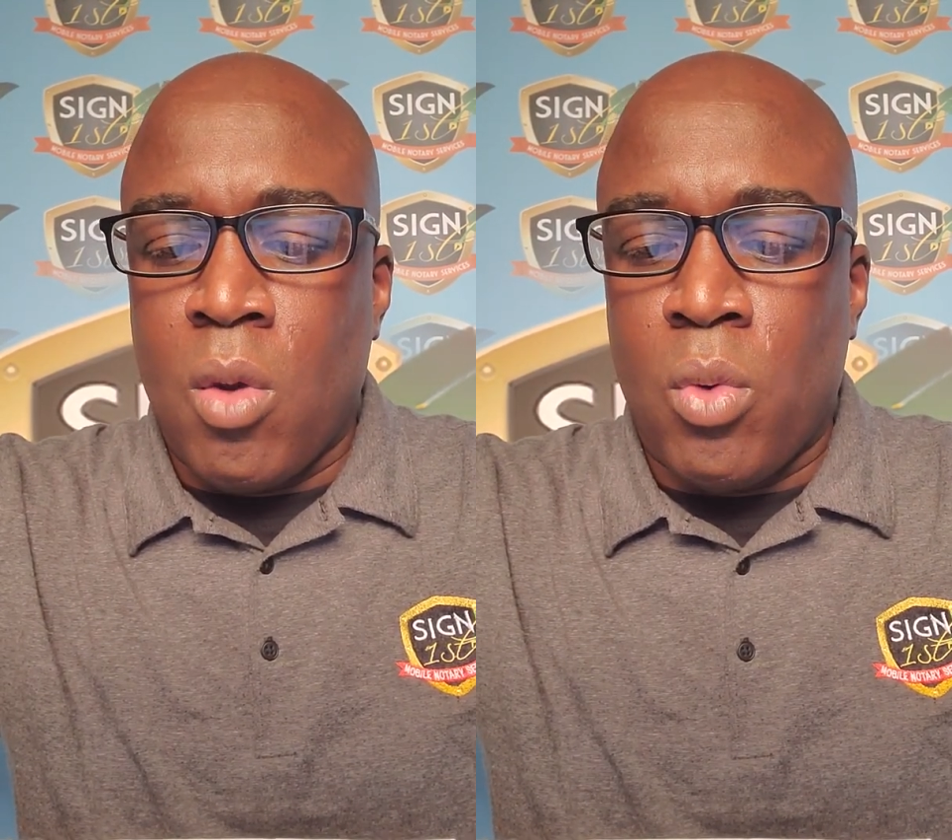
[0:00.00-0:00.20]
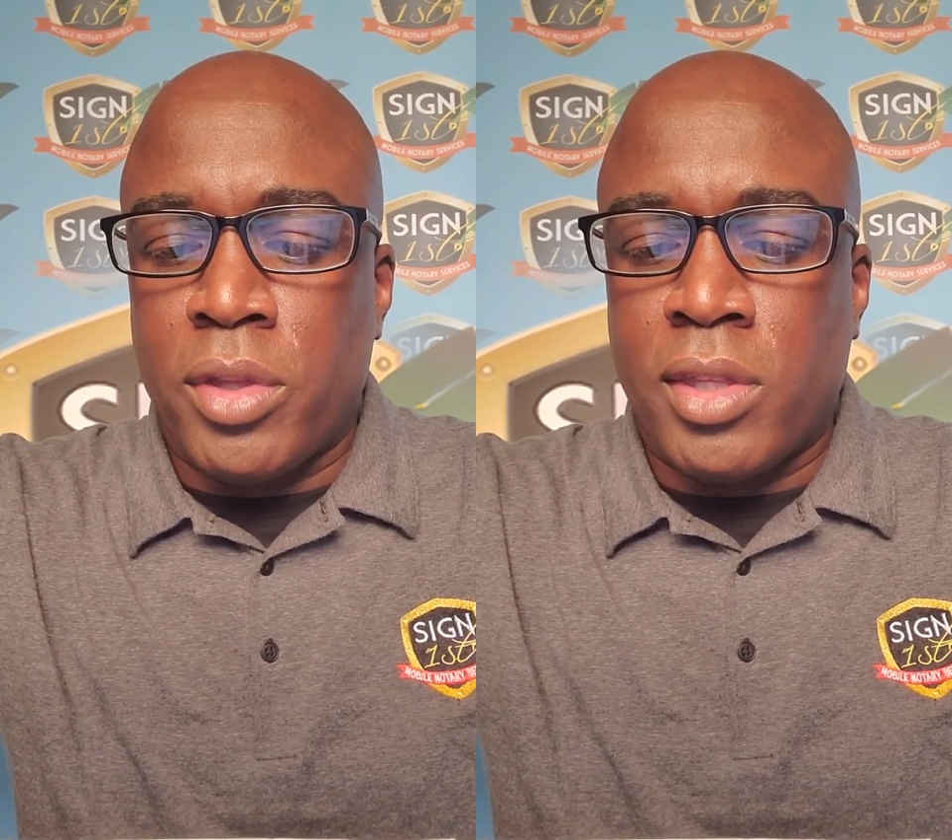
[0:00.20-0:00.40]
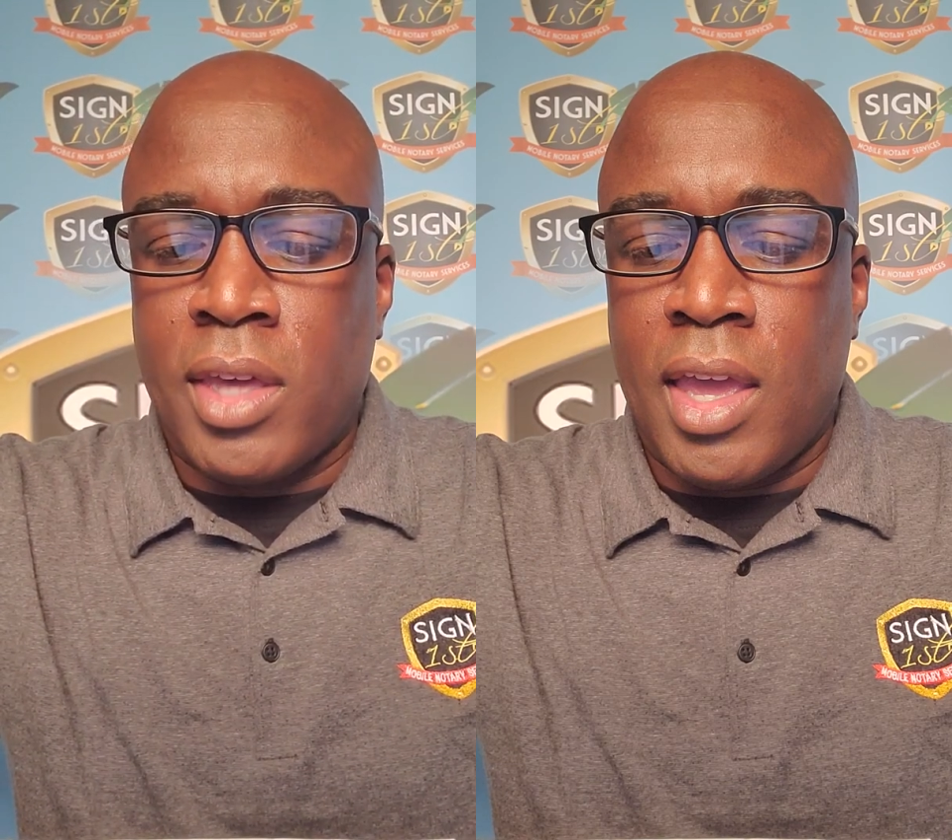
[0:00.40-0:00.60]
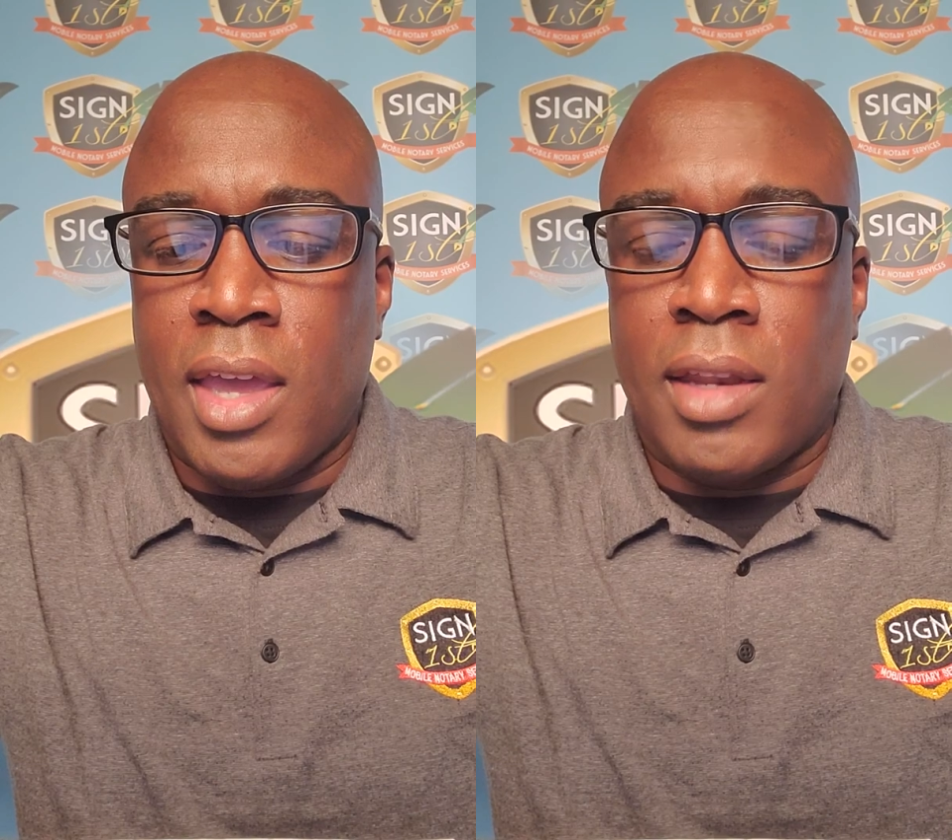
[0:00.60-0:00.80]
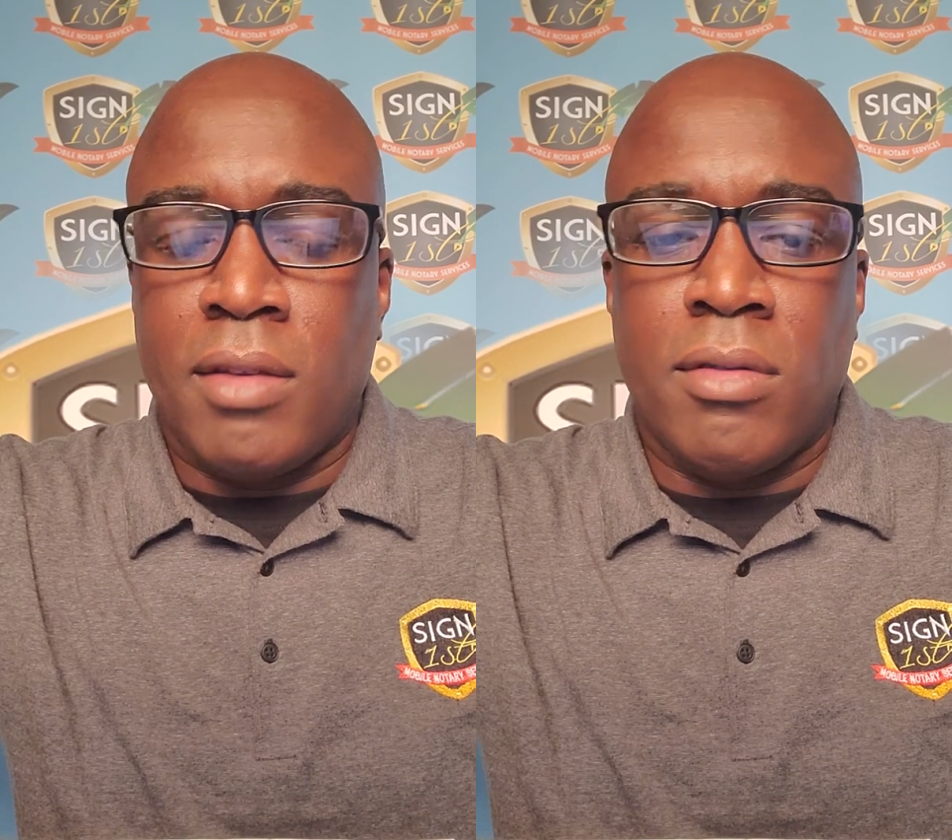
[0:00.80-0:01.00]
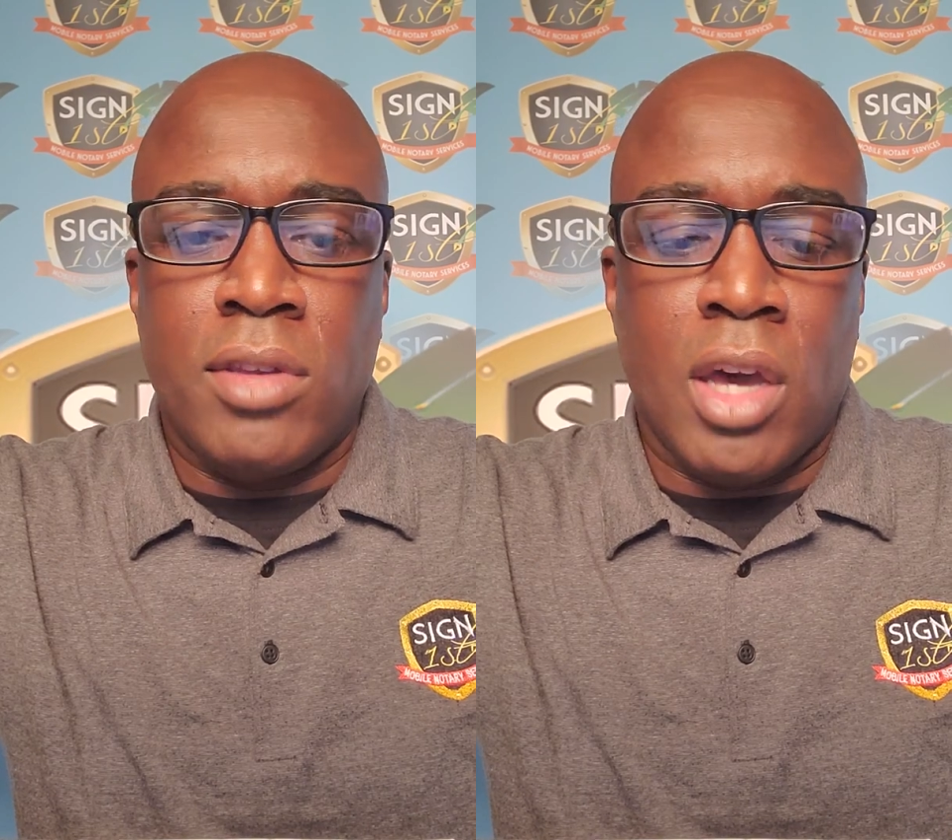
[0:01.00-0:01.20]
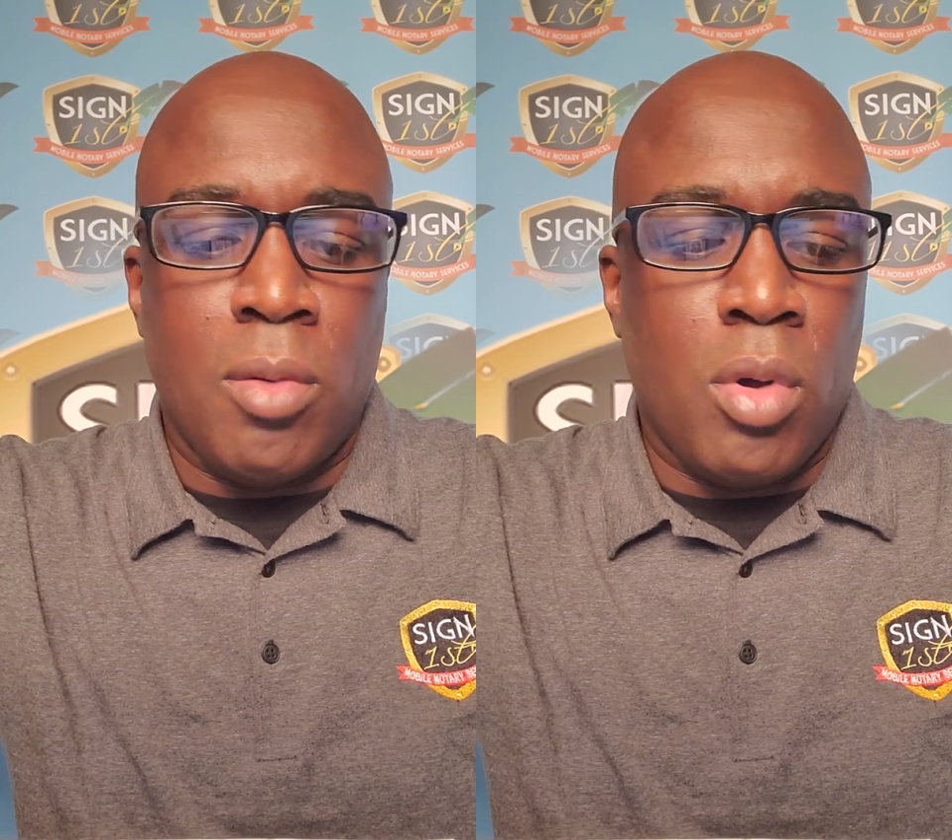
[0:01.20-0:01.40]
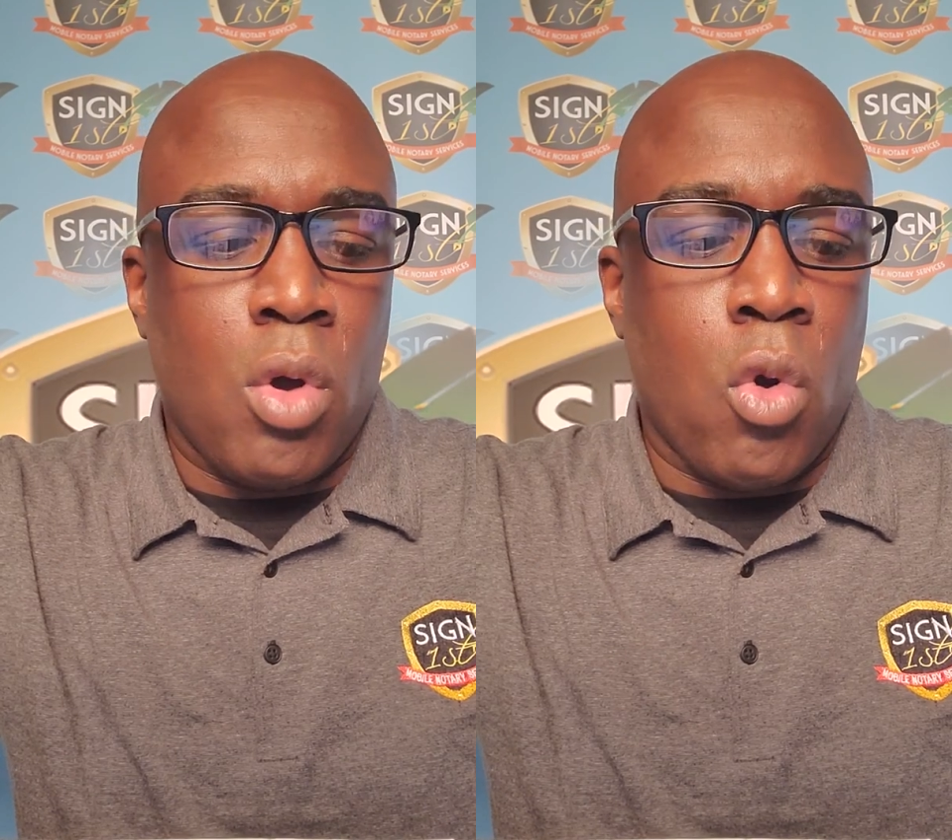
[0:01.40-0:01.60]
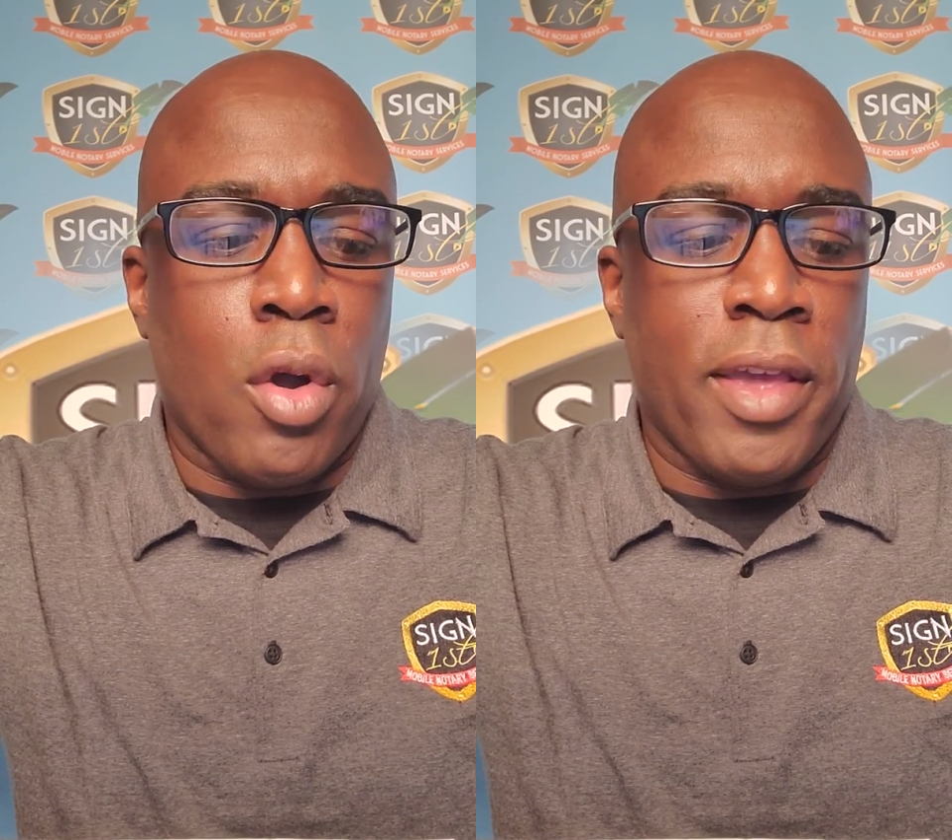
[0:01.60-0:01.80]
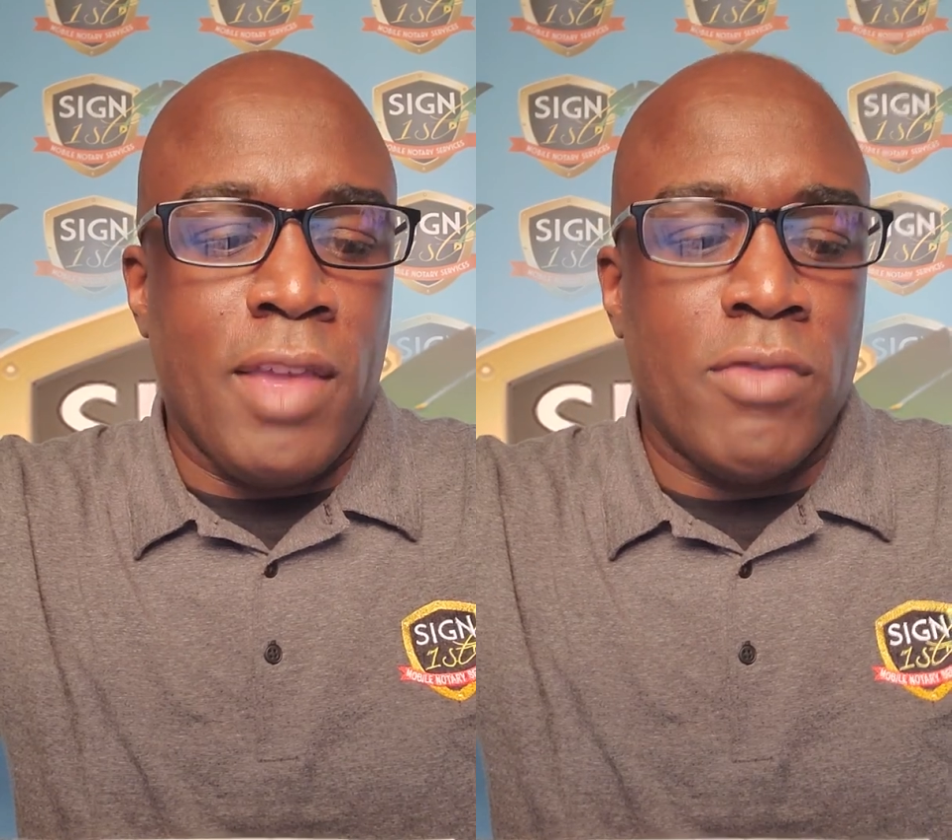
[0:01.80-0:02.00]
which can double
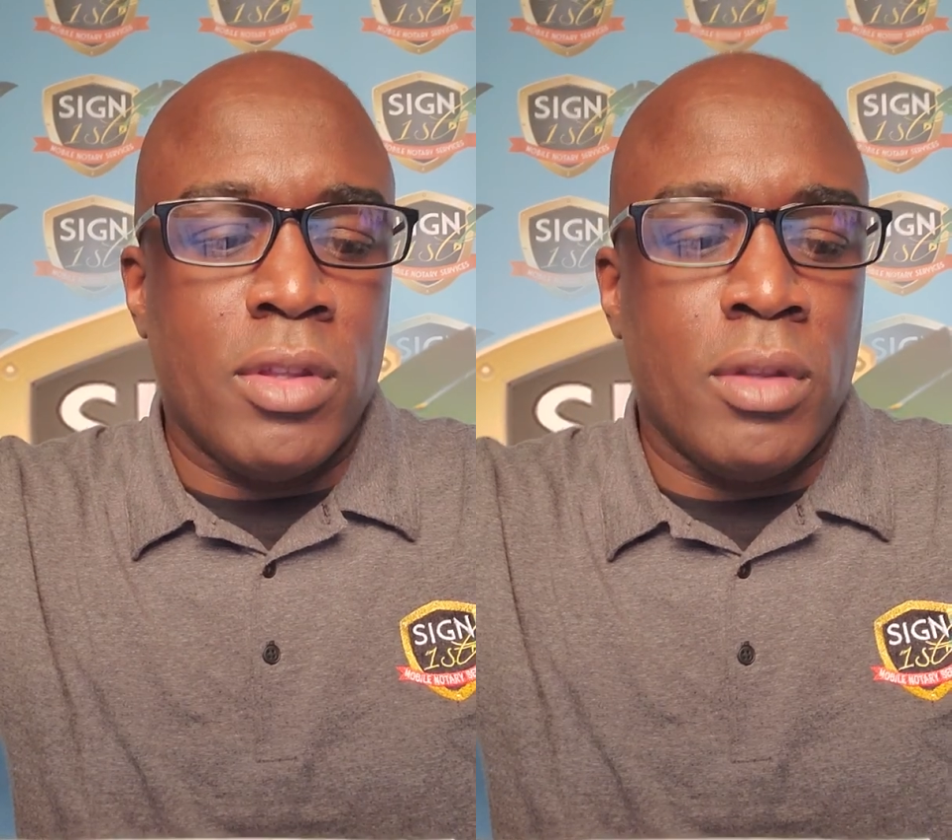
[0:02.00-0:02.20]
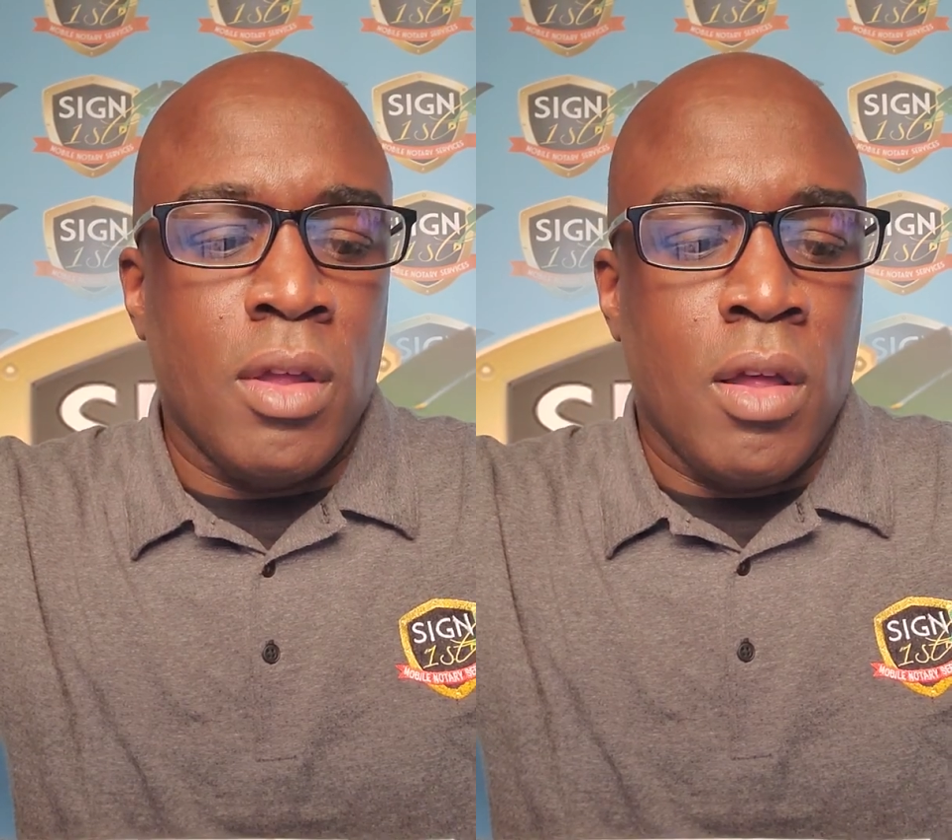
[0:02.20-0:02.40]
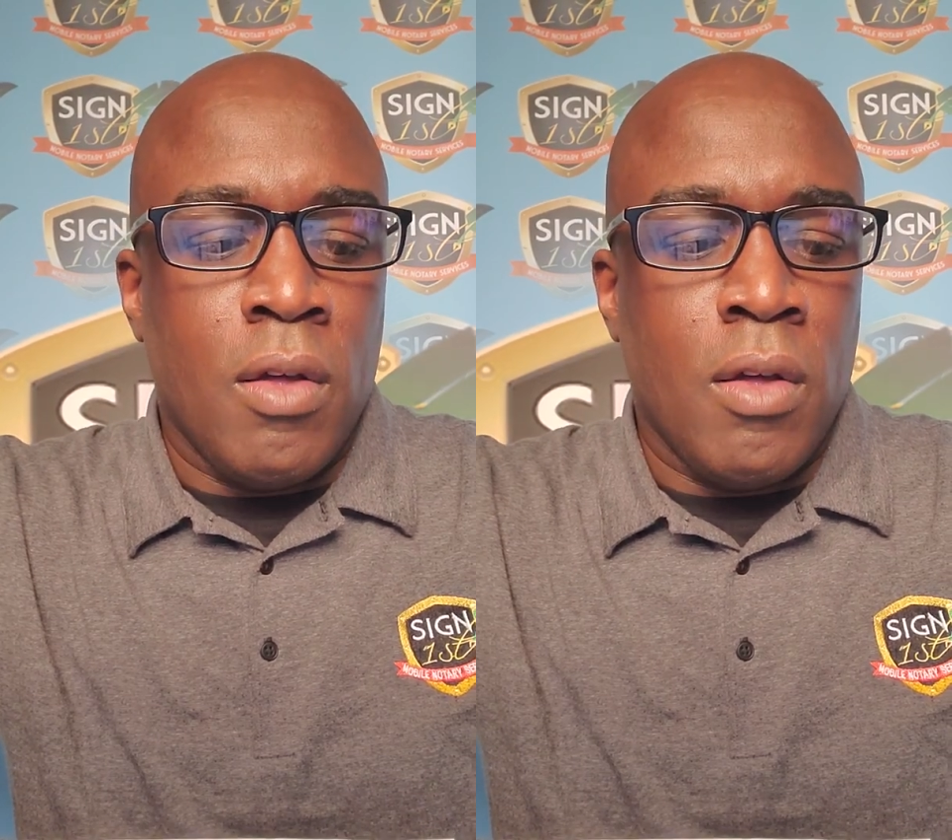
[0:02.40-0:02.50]
or even